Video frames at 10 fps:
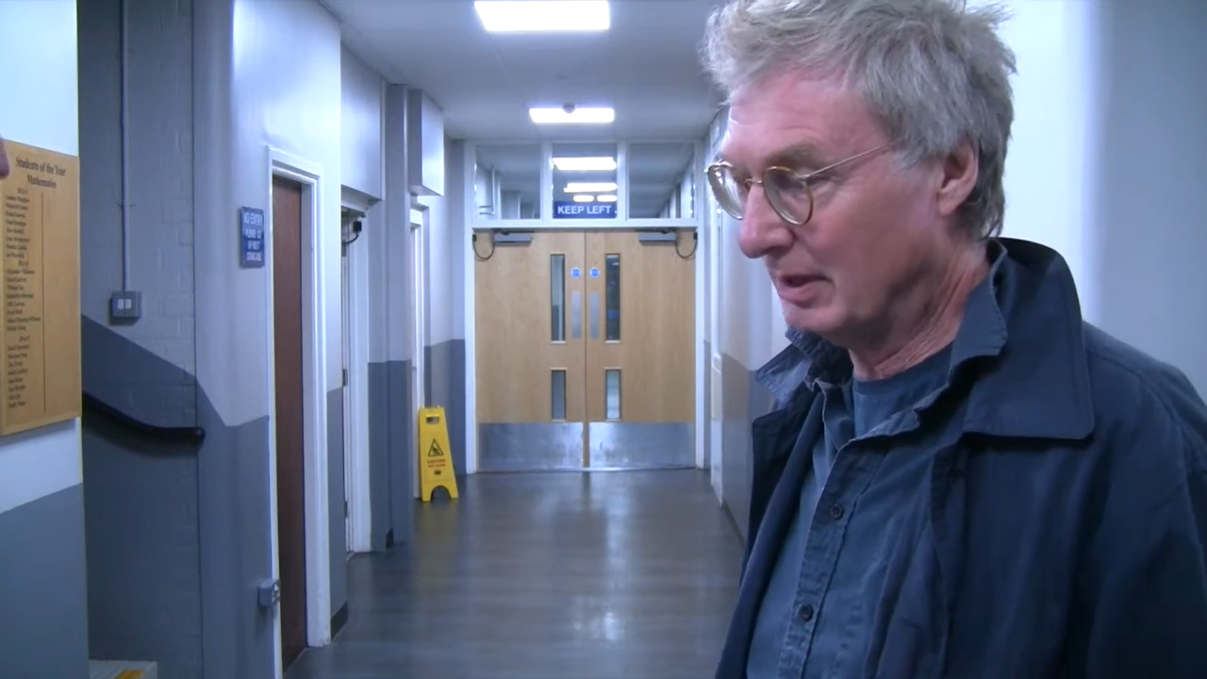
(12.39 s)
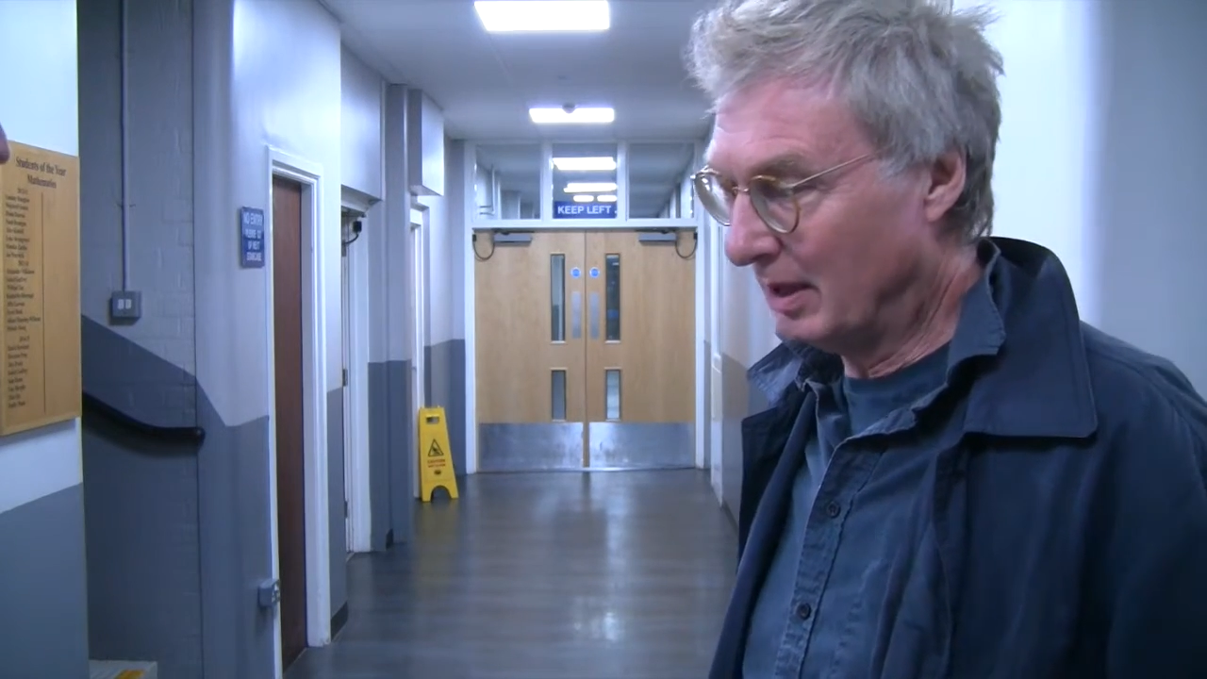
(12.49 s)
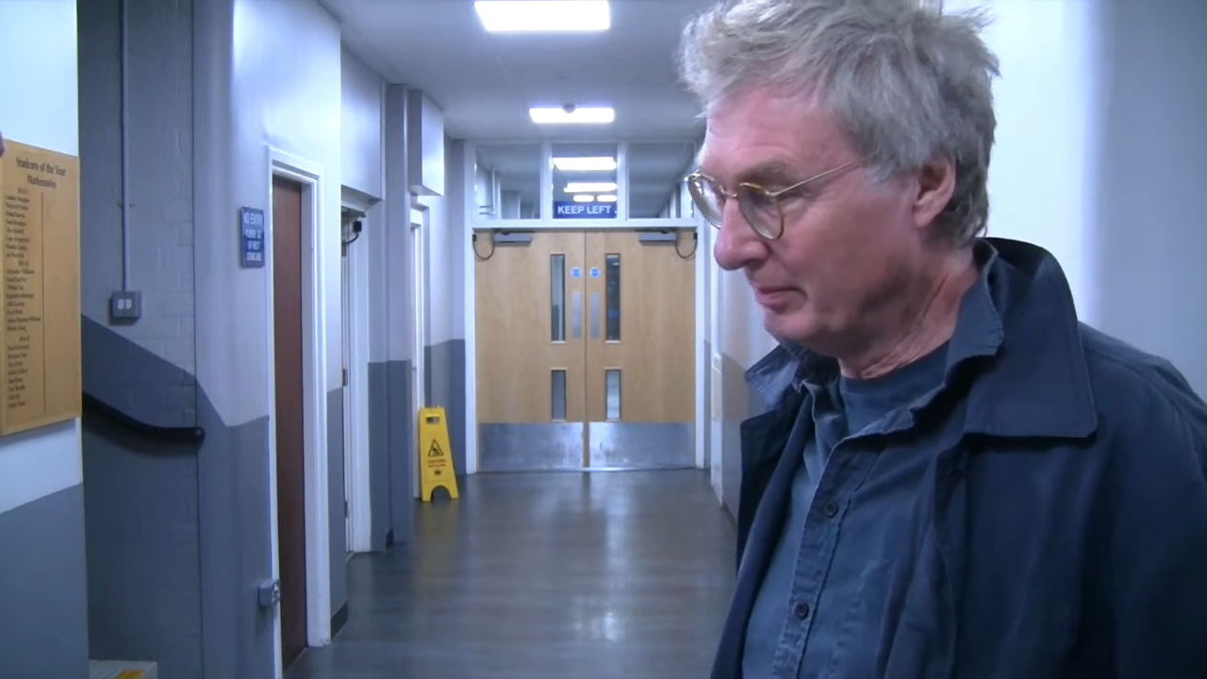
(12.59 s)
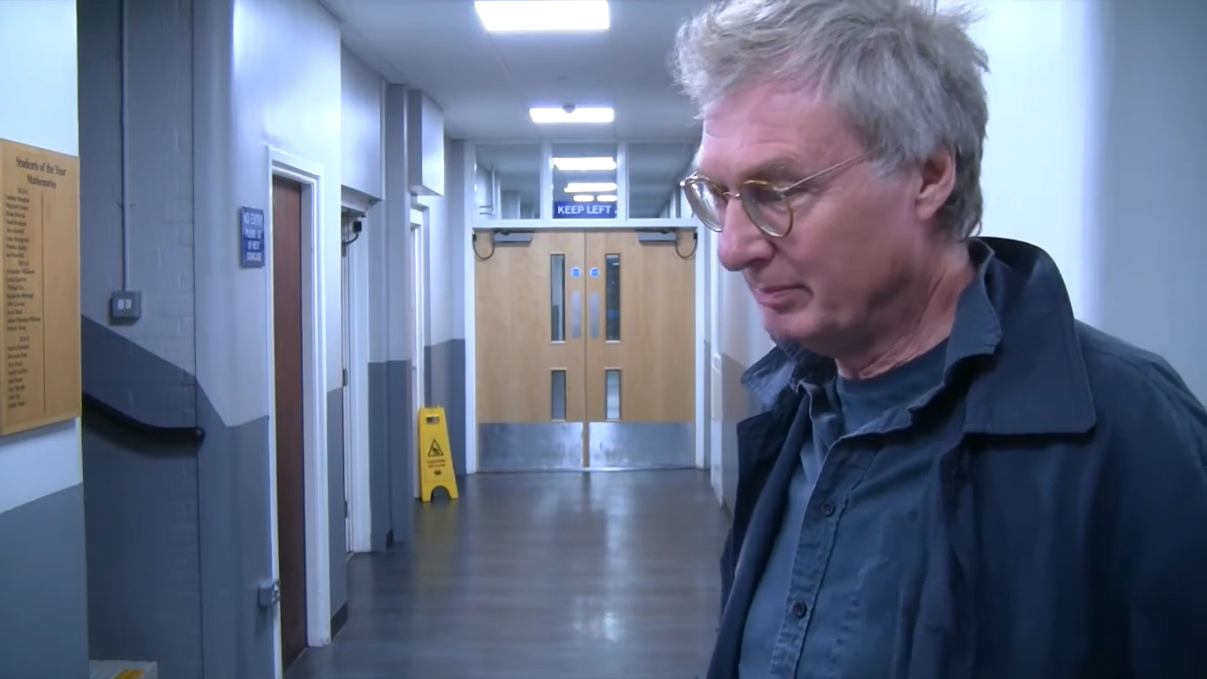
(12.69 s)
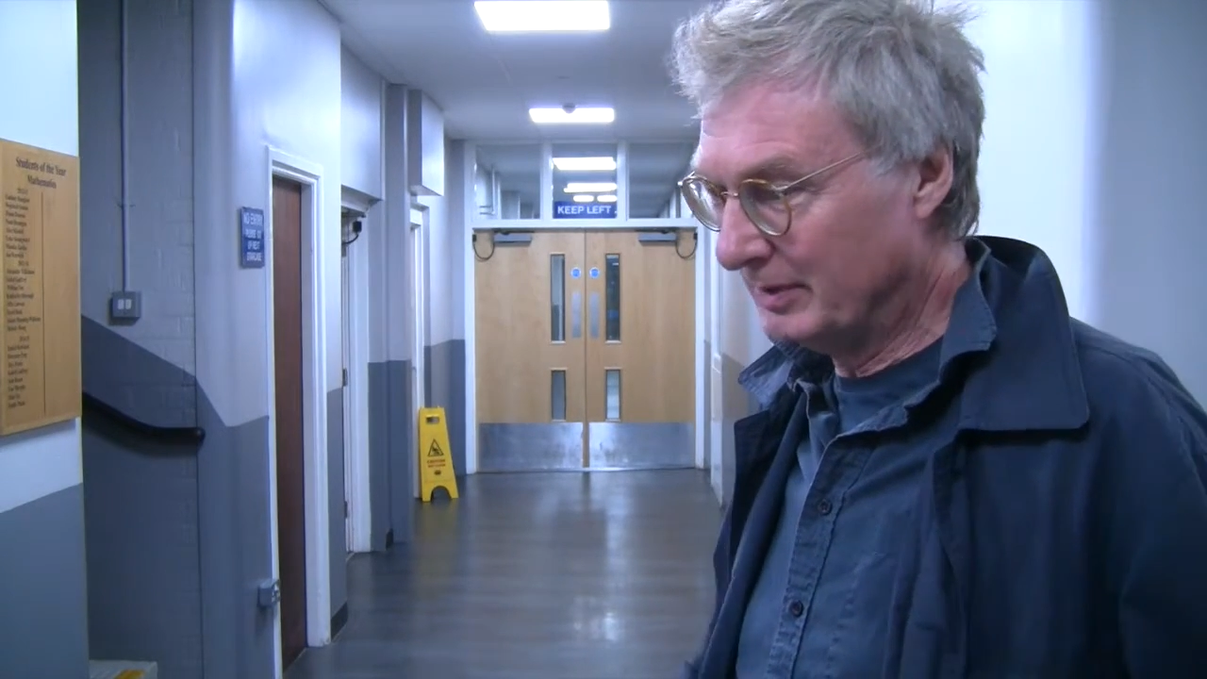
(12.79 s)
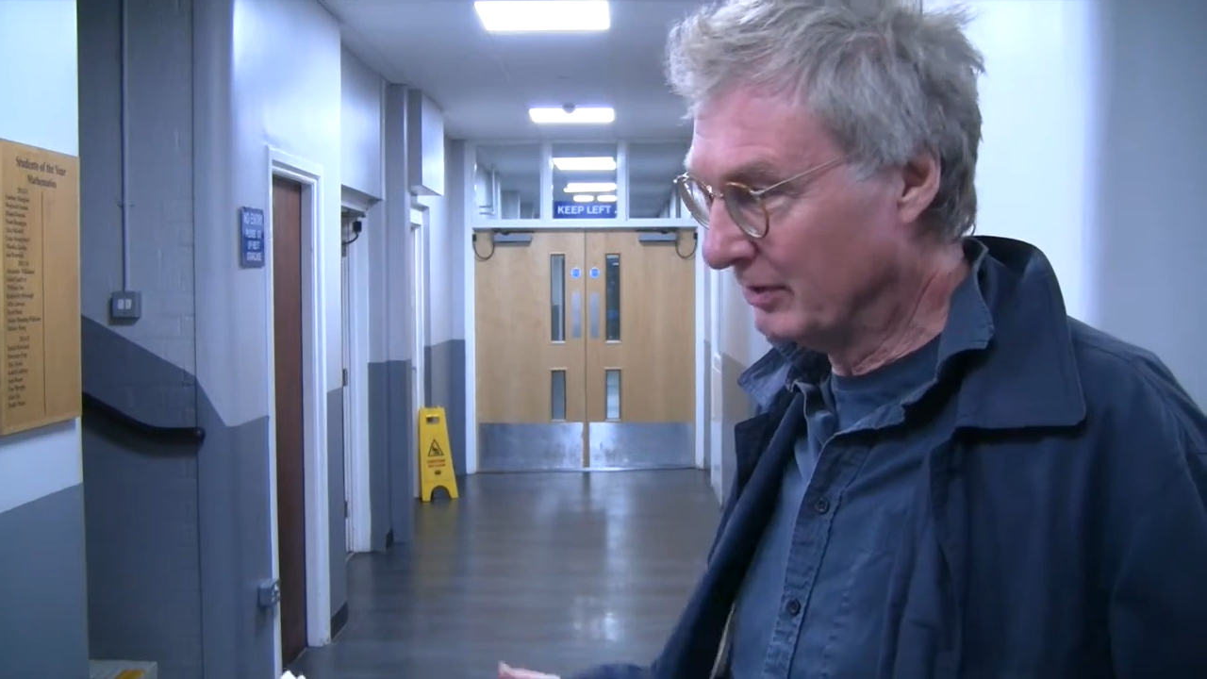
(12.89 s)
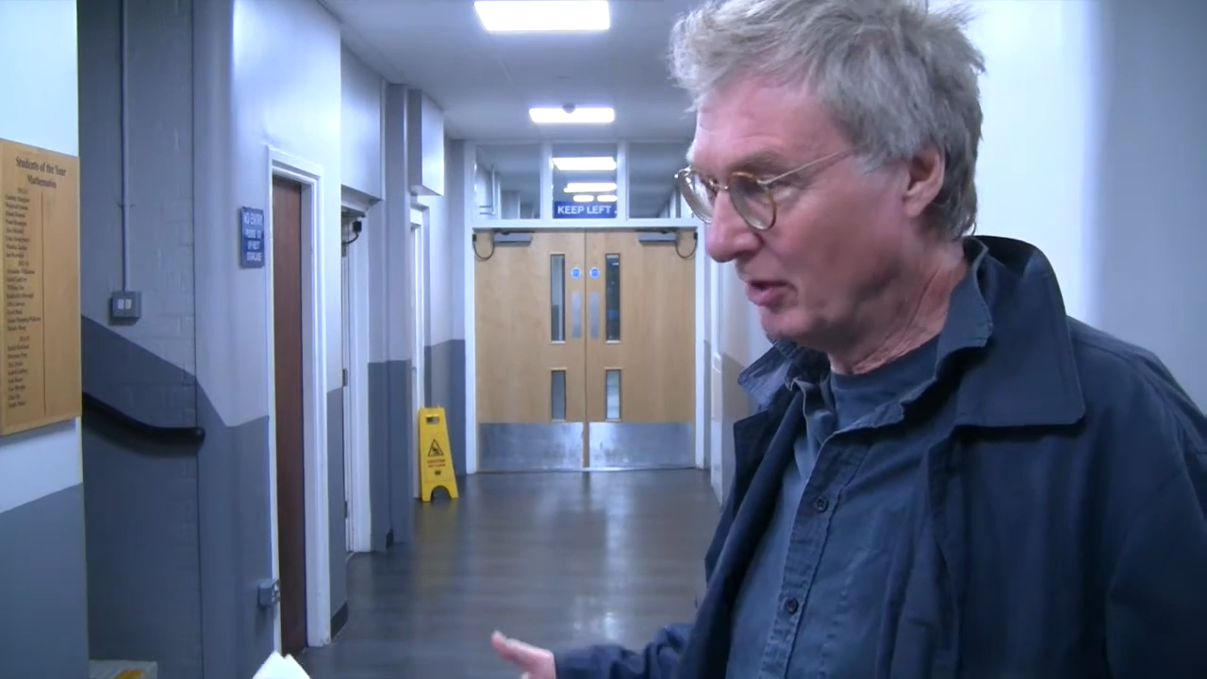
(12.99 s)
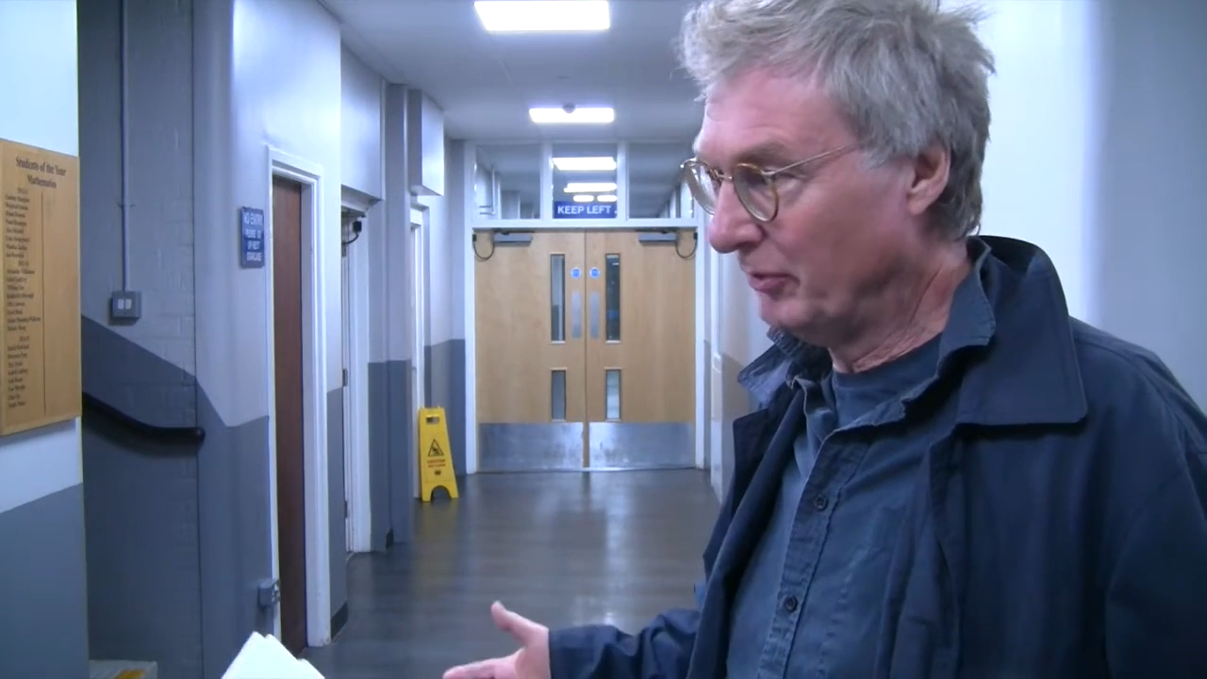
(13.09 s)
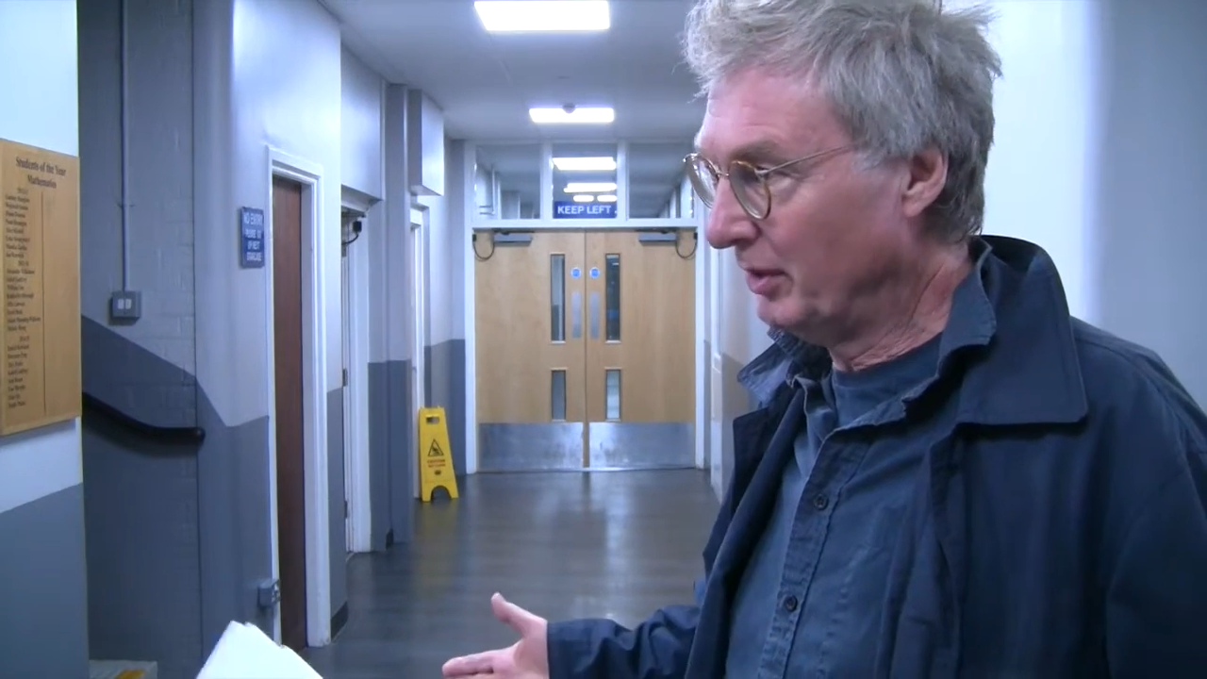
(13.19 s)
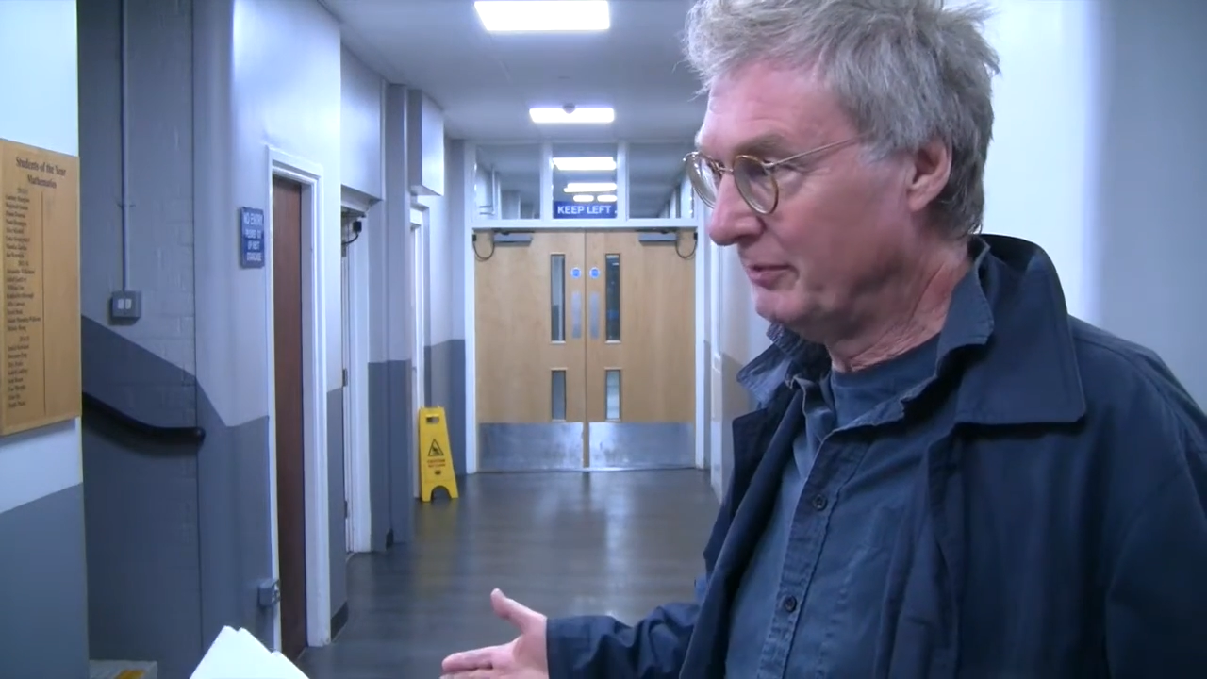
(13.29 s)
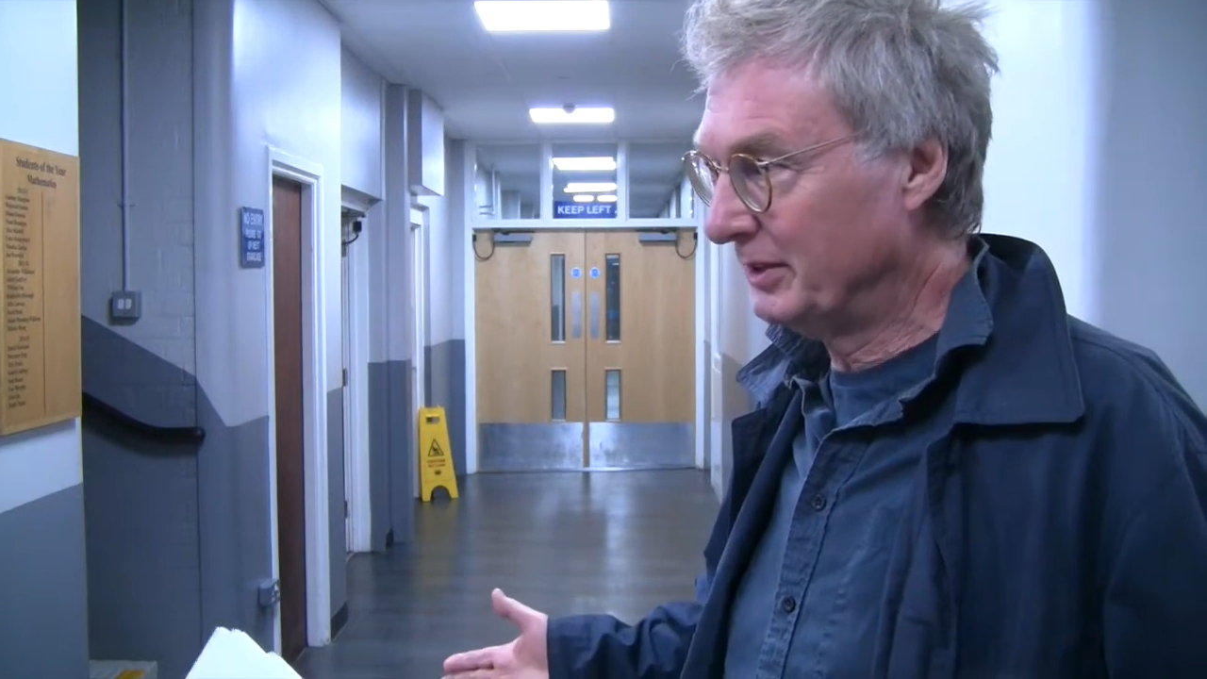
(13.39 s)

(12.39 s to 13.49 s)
I've got no